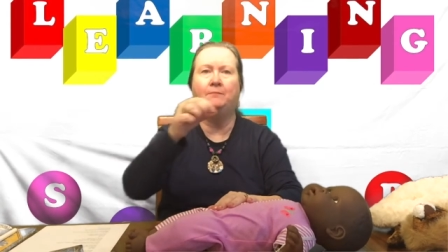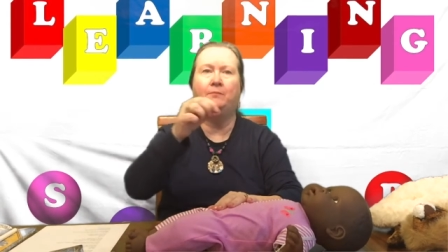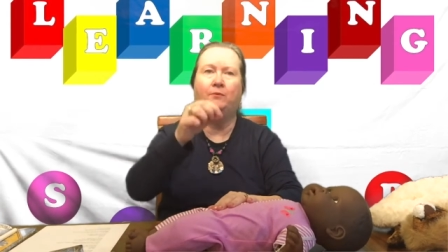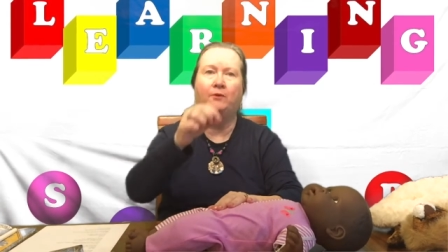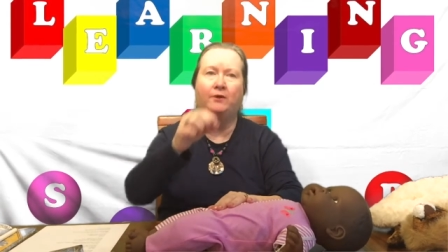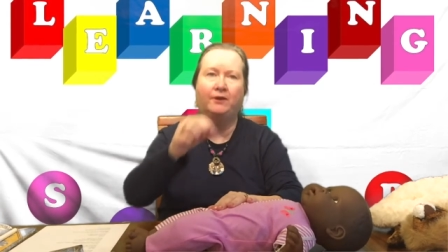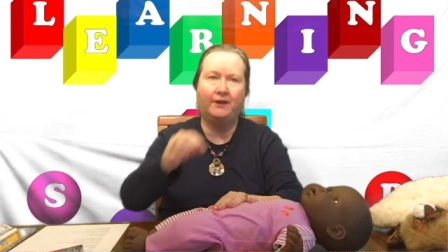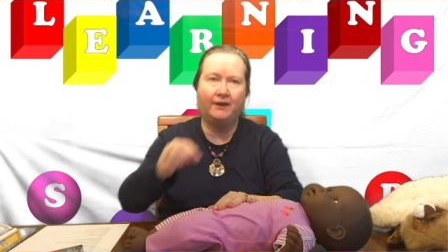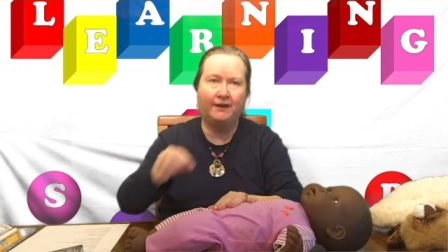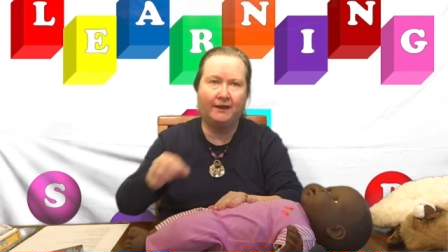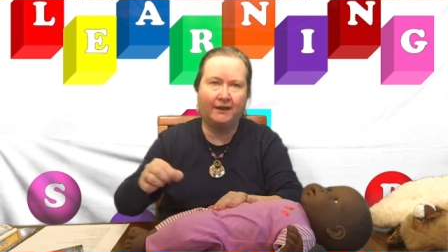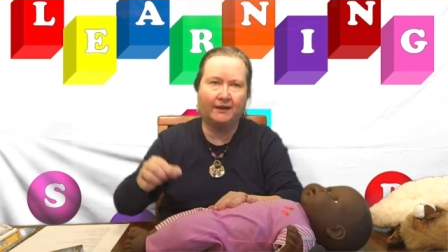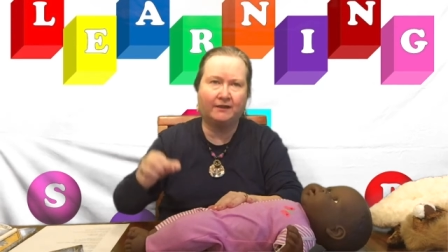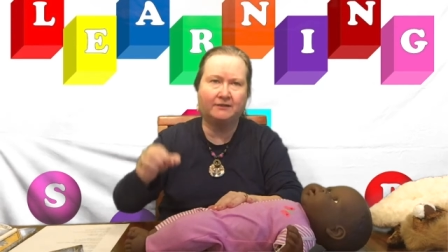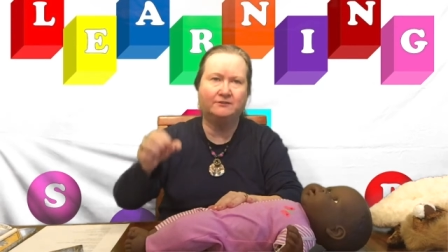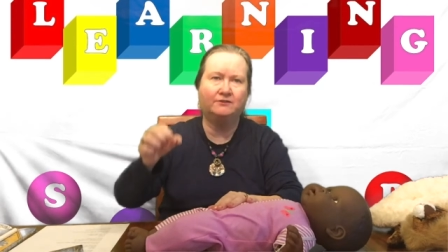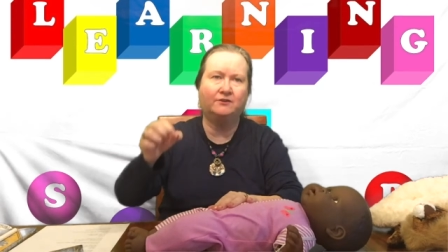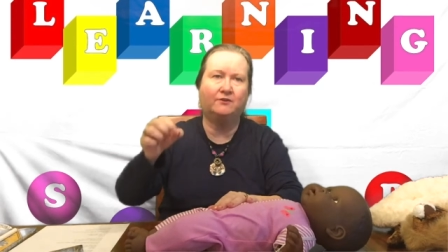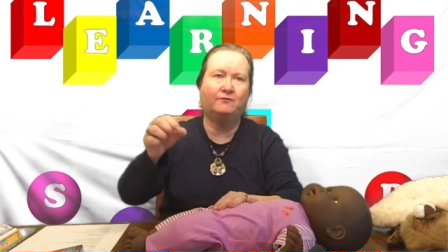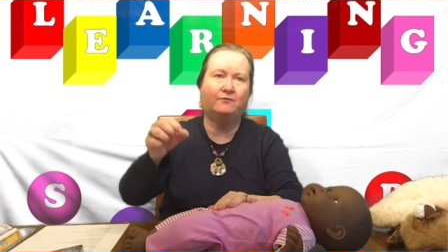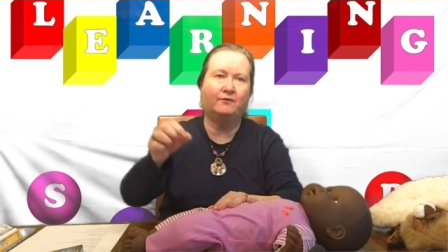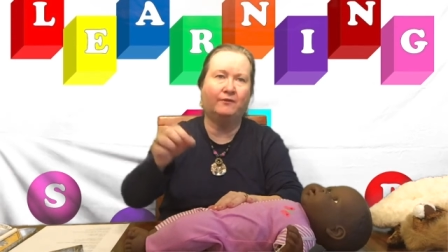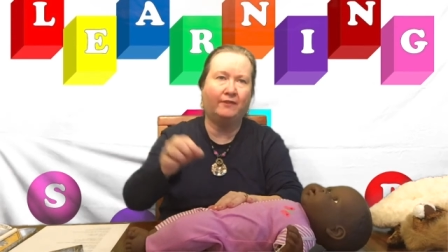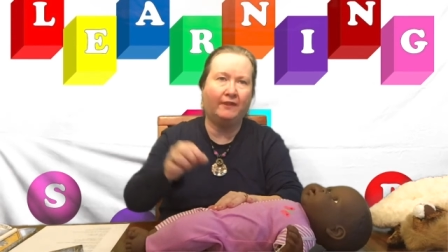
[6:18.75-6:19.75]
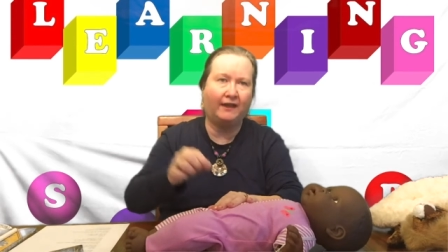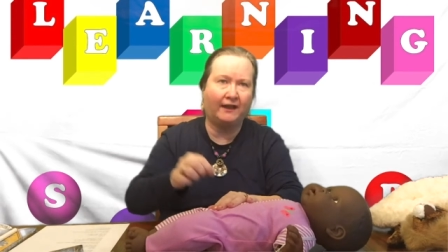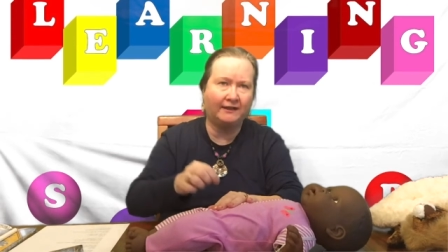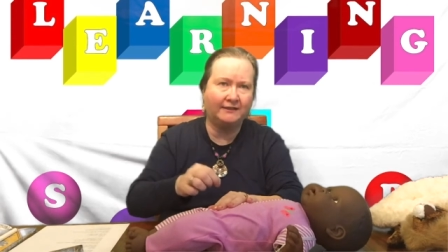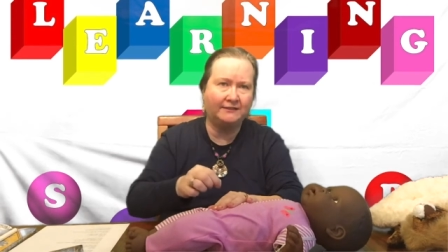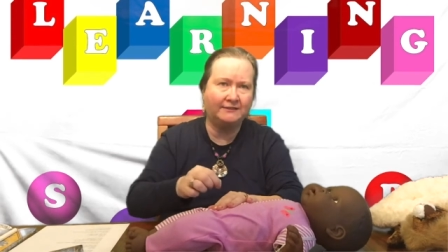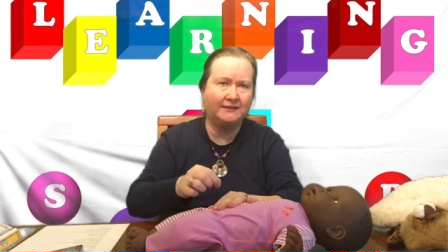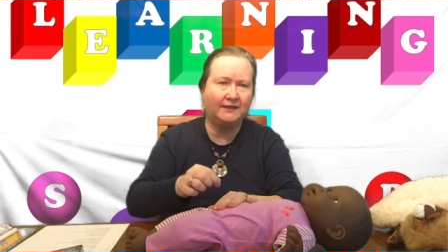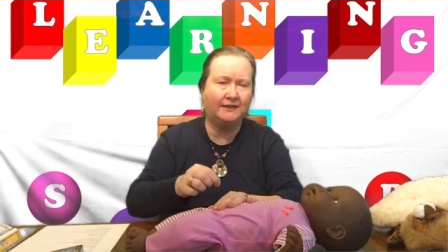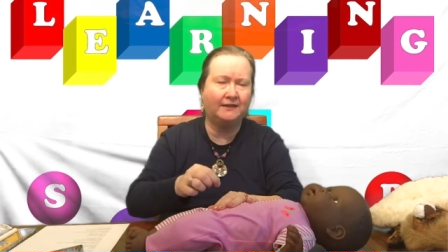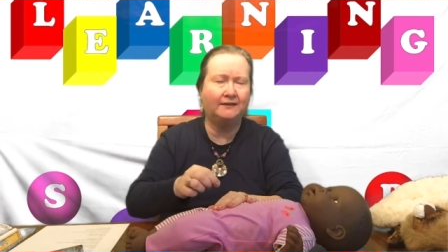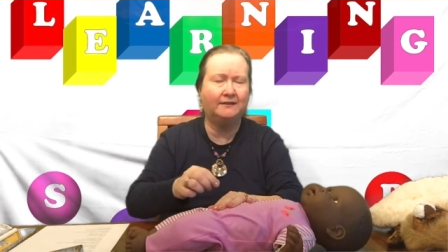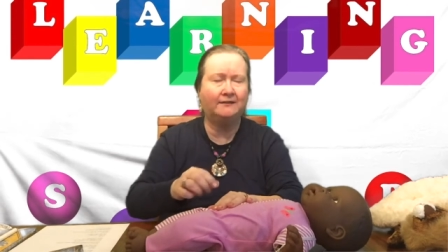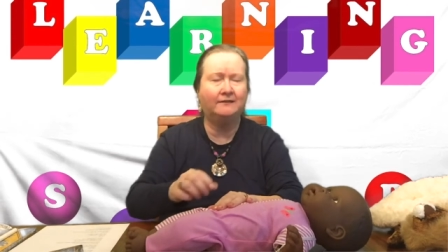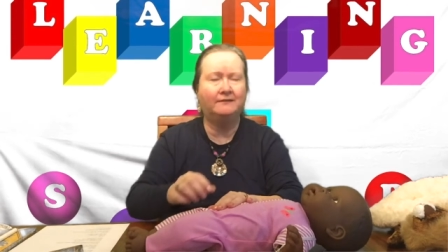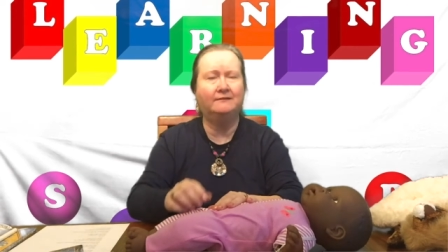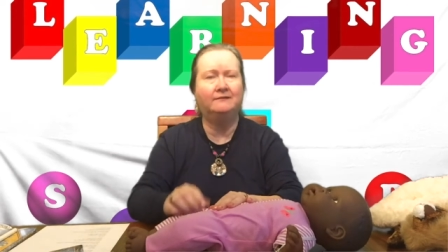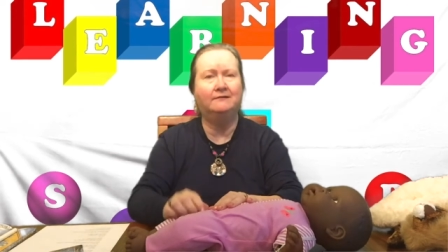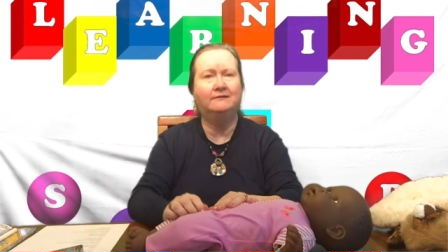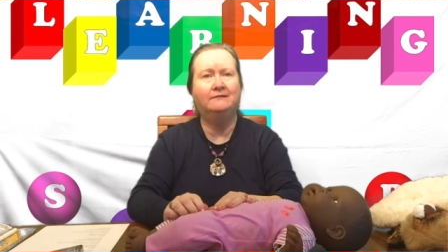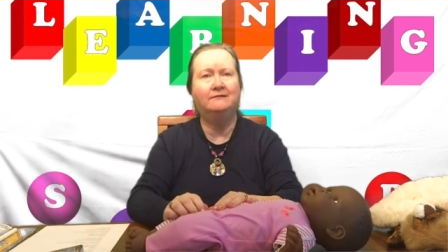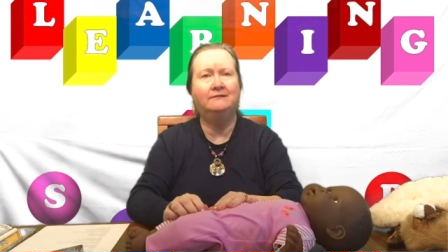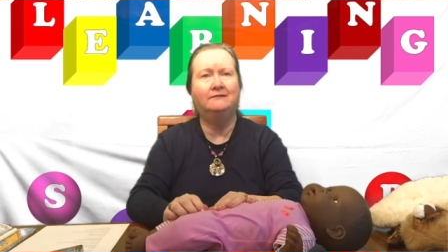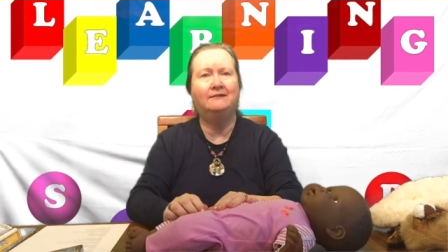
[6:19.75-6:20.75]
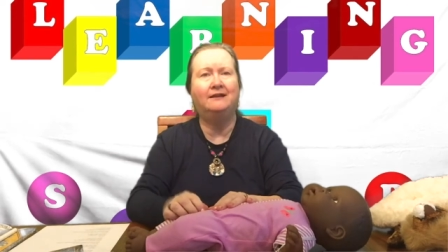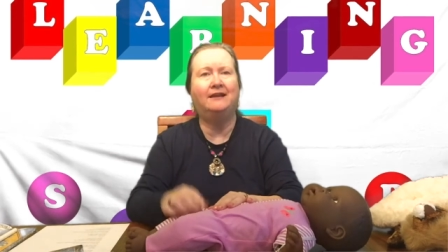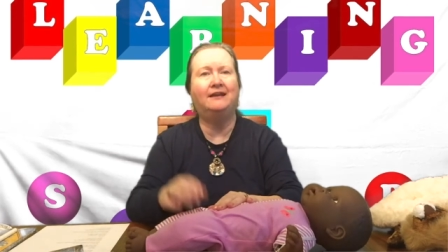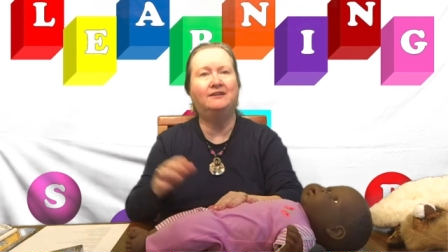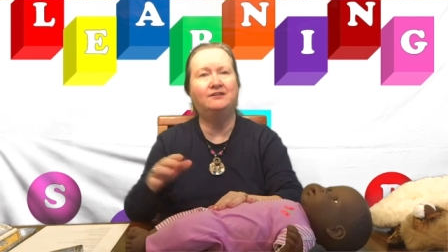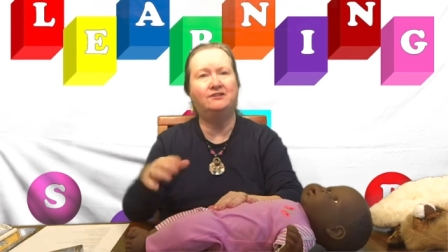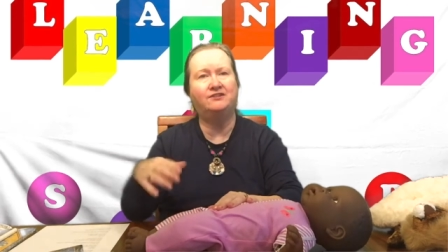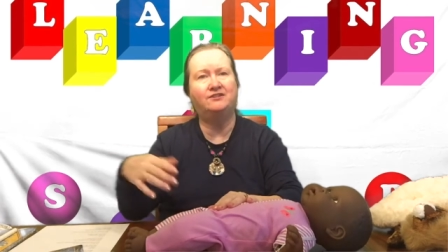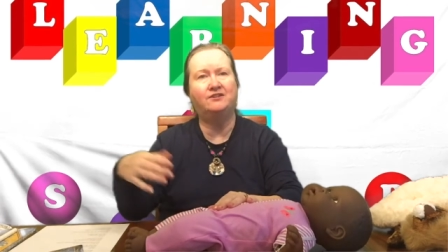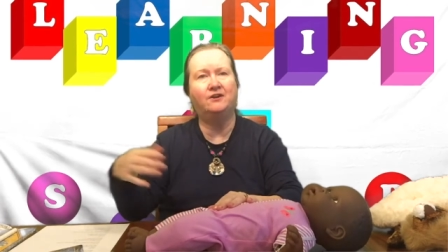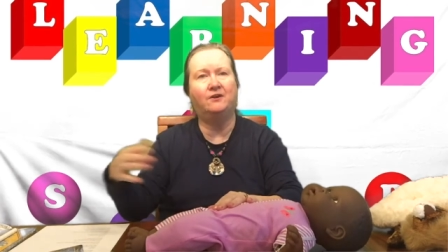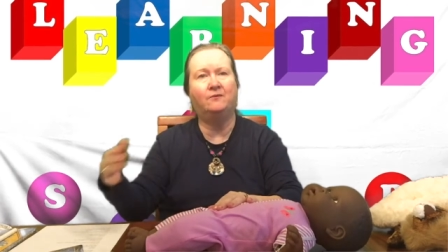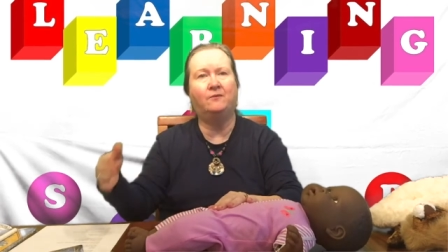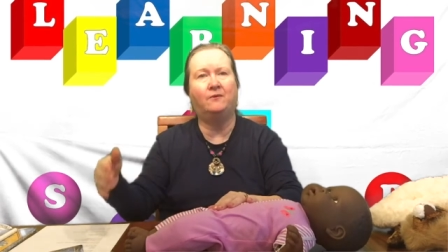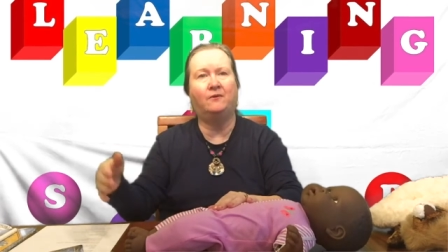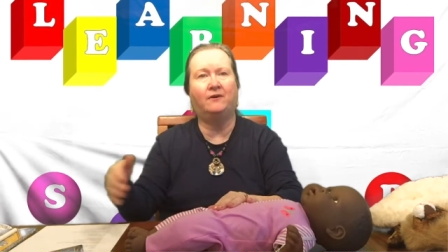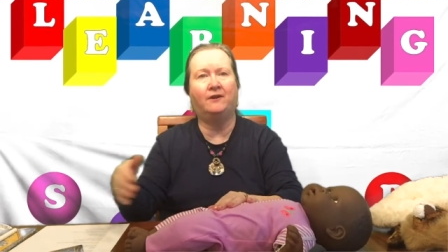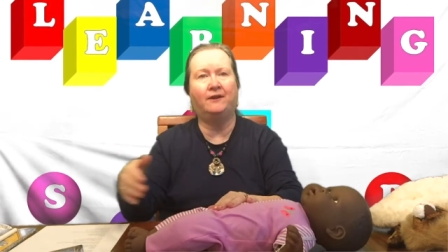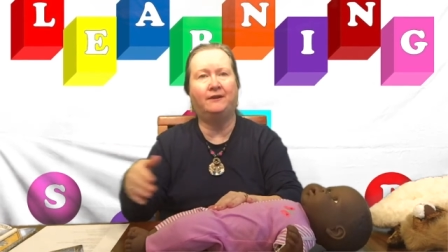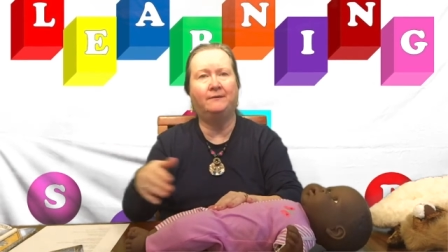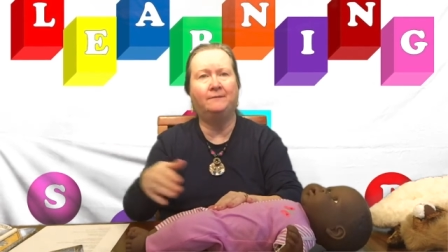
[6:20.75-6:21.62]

put an X over that day, and so on,